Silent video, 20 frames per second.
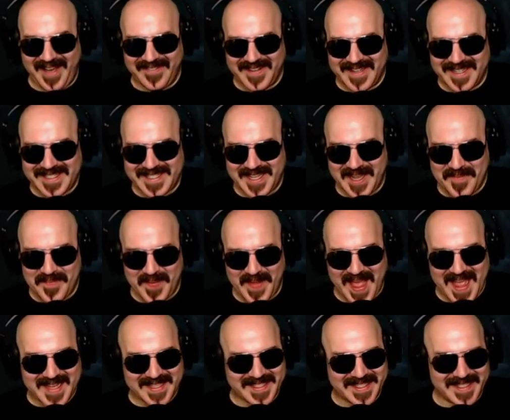What's up,
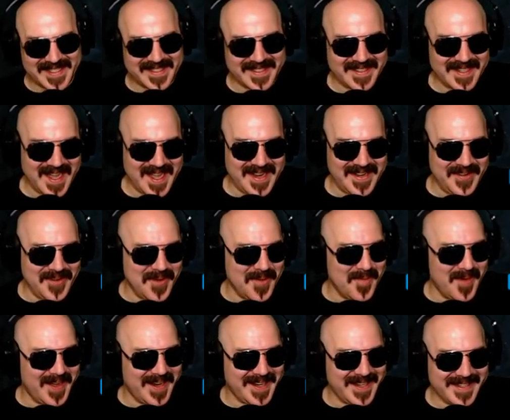Plastic? How you doing,
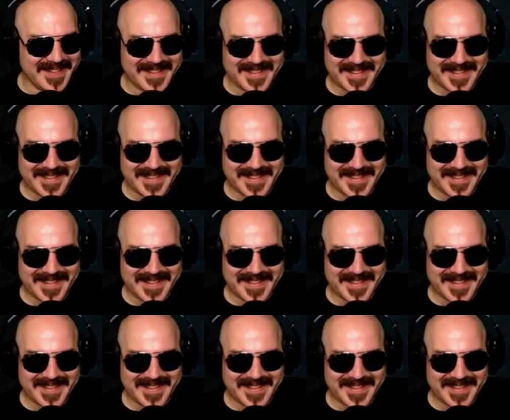buddy?